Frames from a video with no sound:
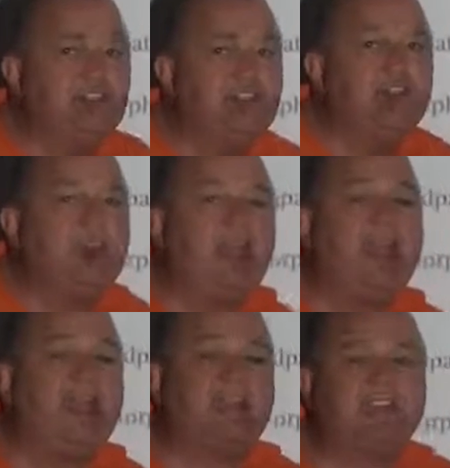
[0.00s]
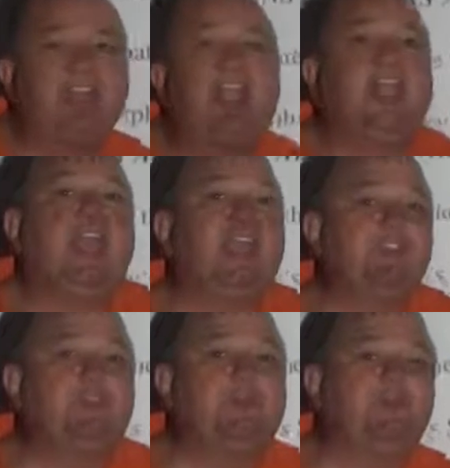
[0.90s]
do you ask as
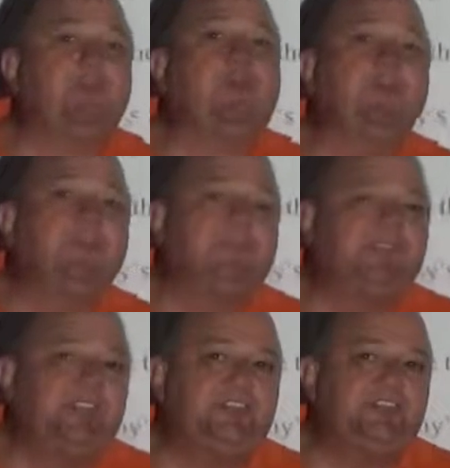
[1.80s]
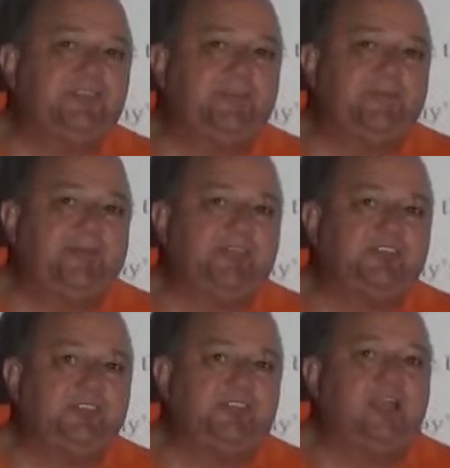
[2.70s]
you're performing the procedures on the
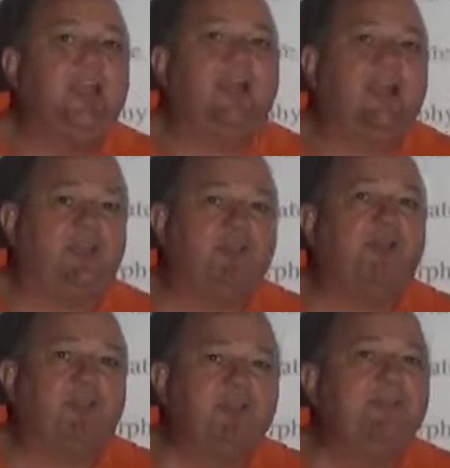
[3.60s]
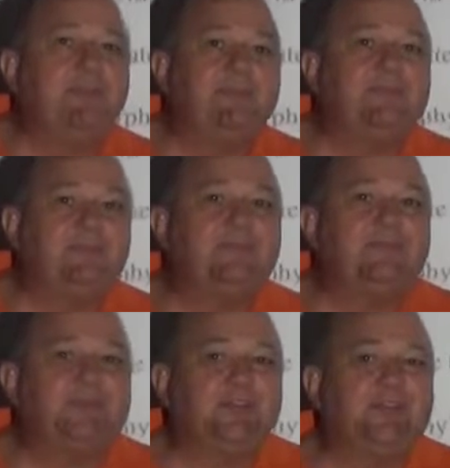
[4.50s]
patient? Are you going to be a good
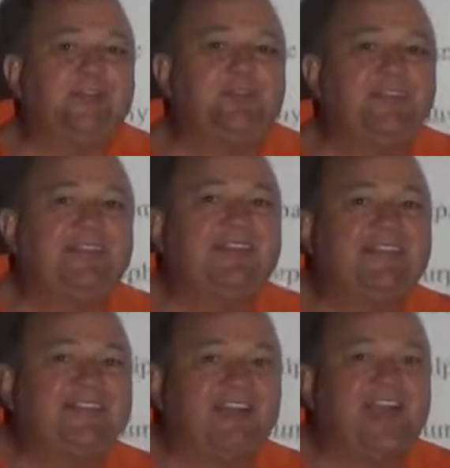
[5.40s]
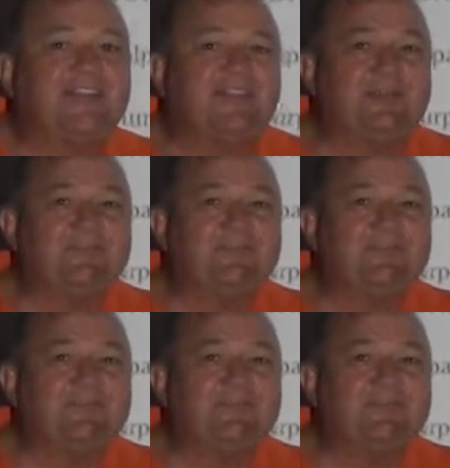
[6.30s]
portal of entry doctor?